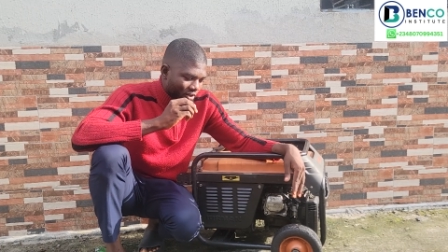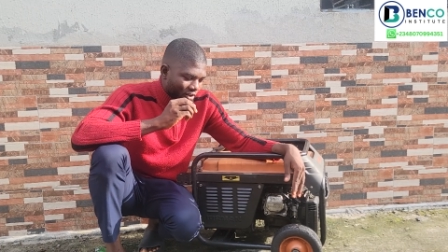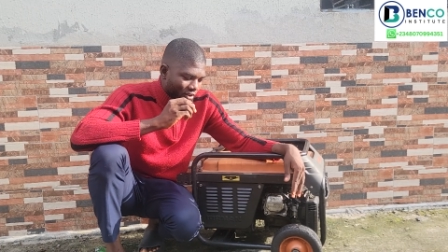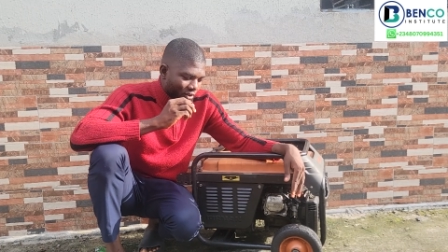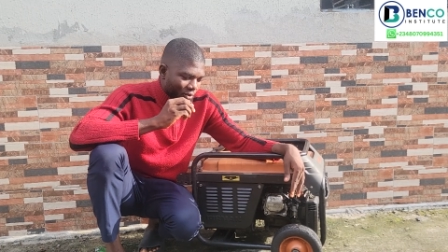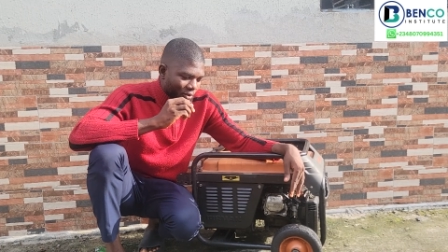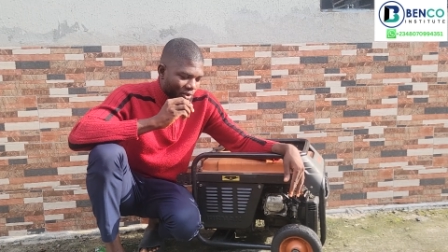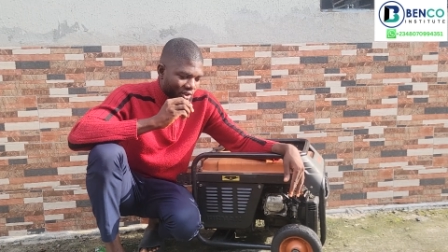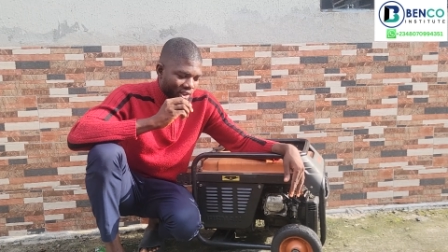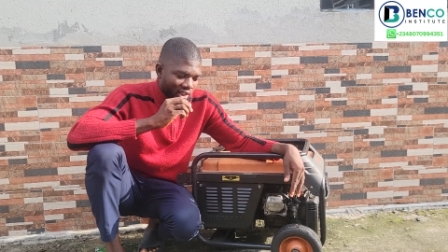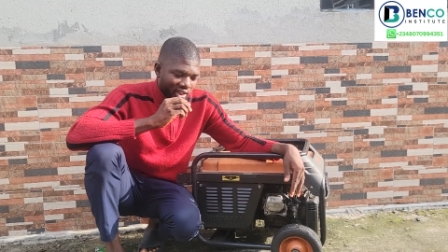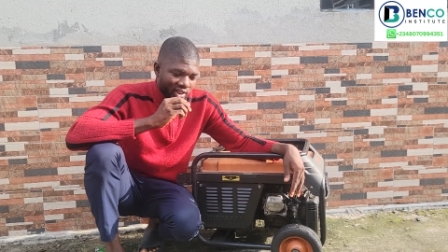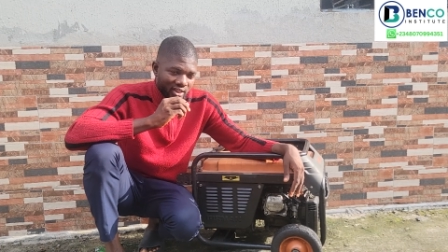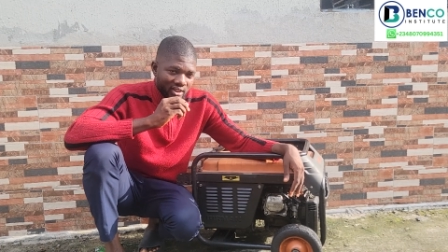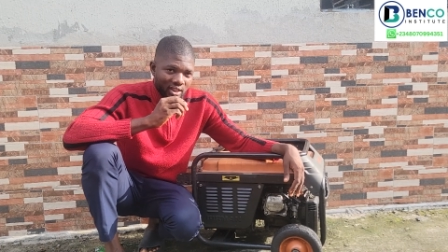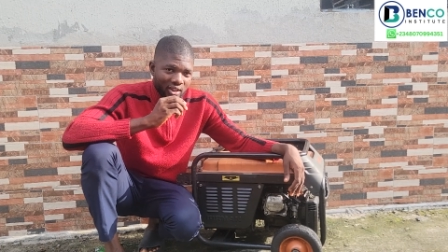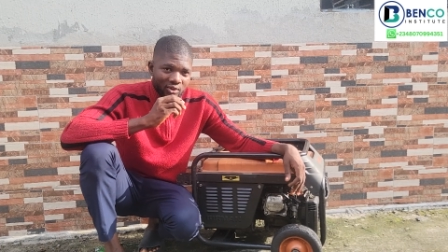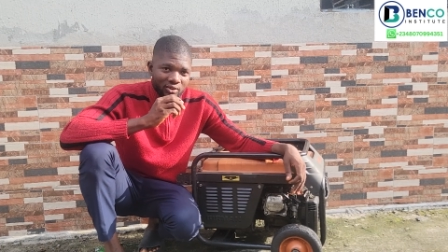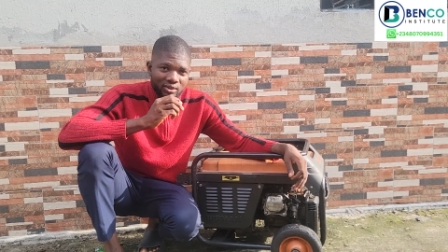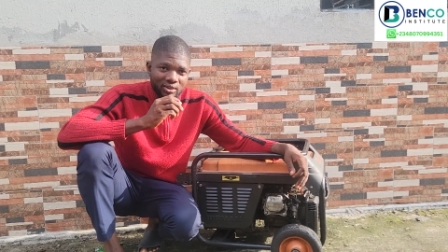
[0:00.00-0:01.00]
You check
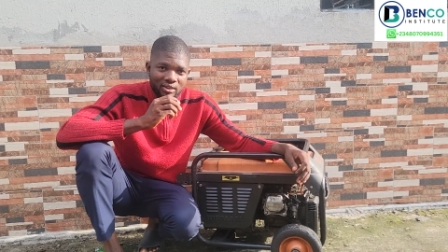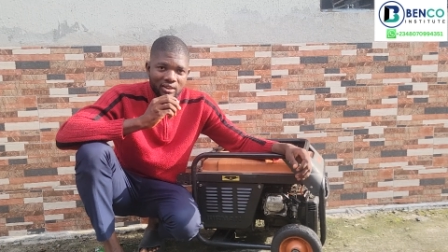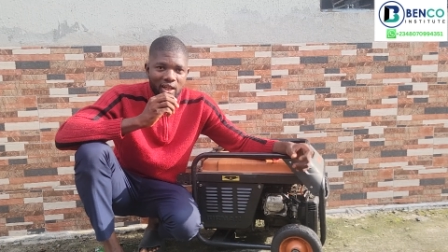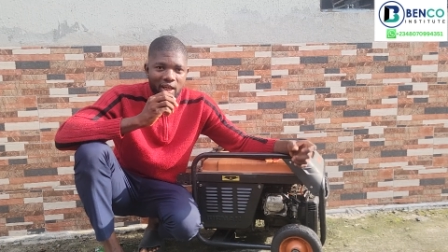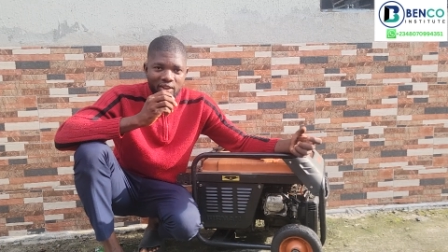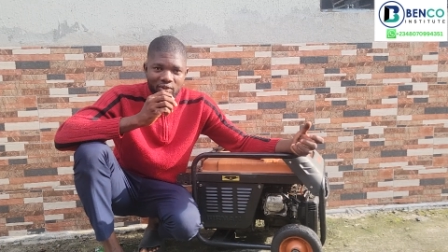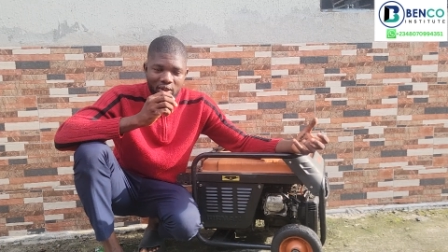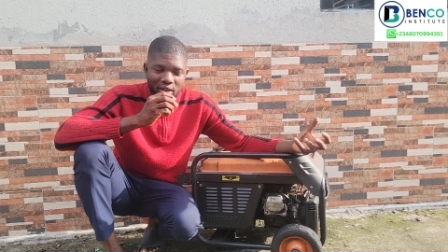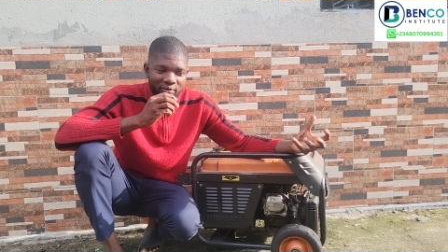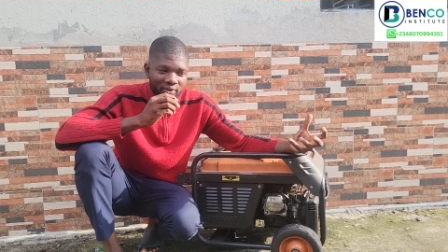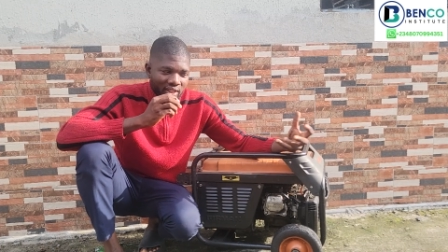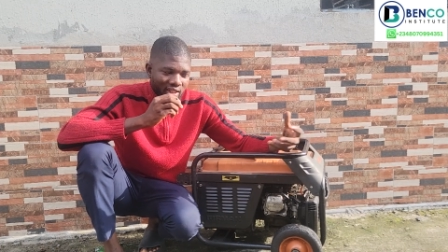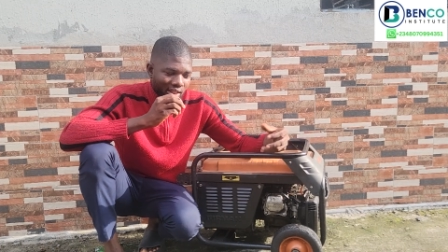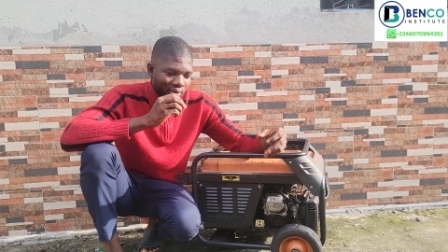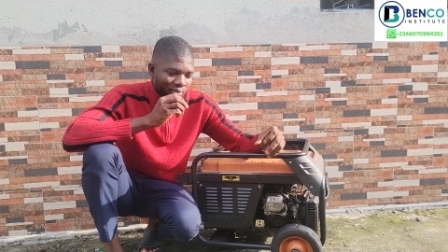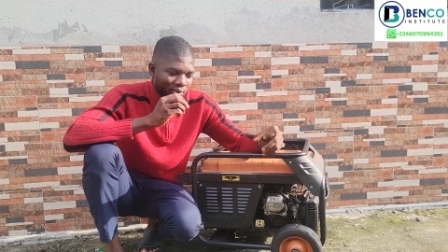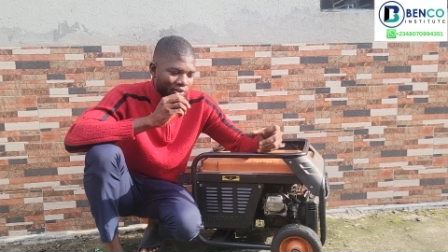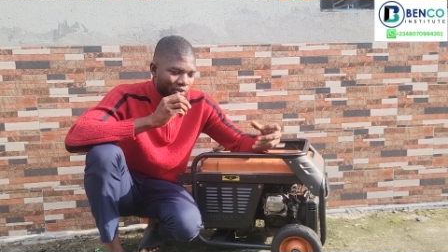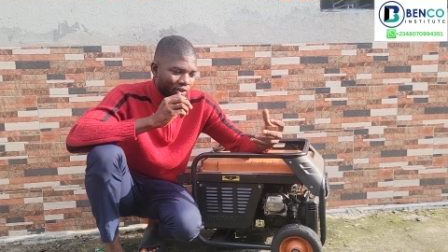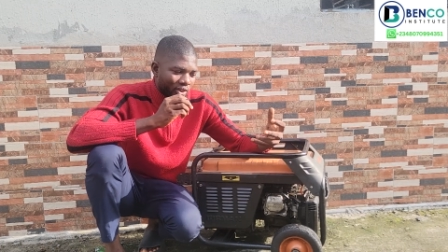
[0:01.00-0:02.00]
it out. I don't have a
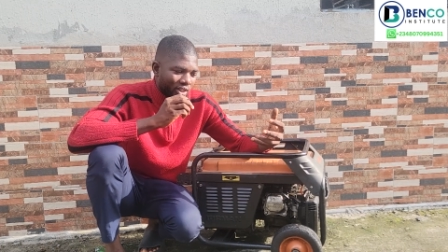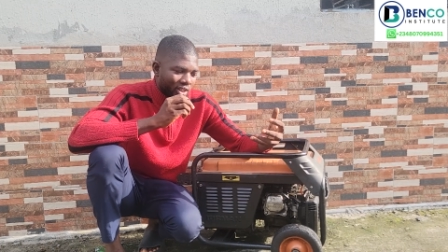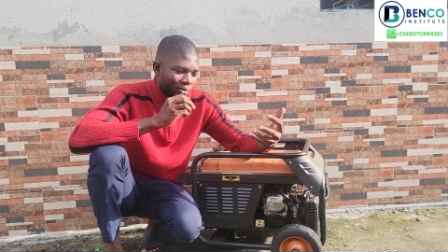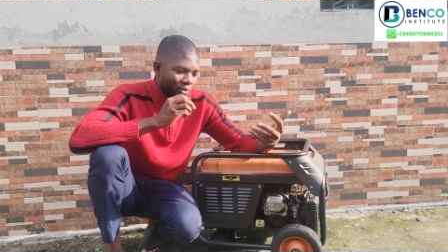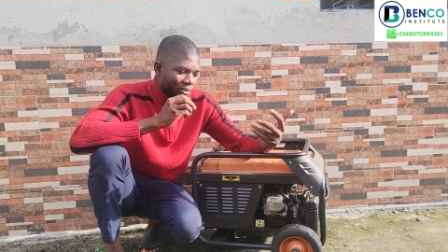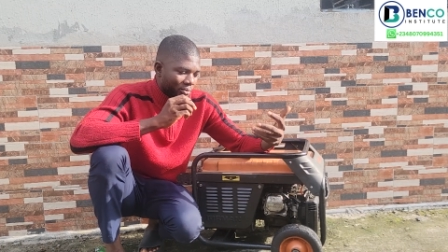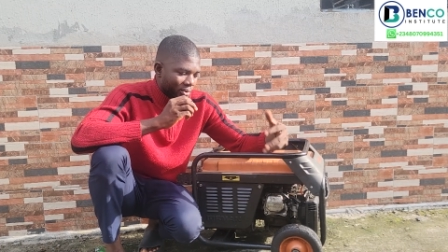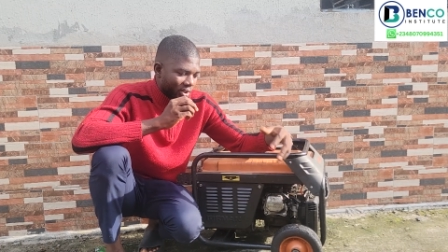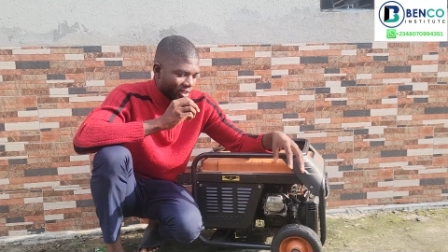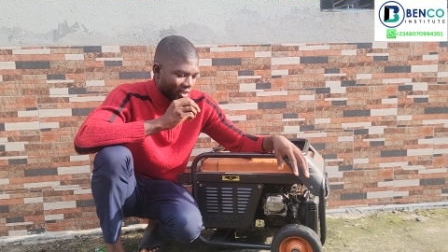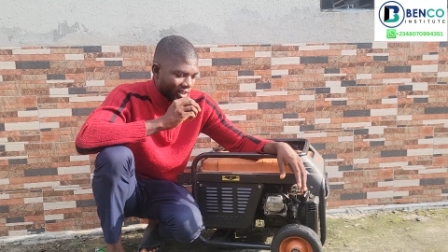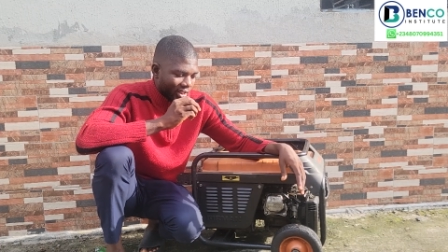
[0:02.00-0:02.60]
carburetor here with me,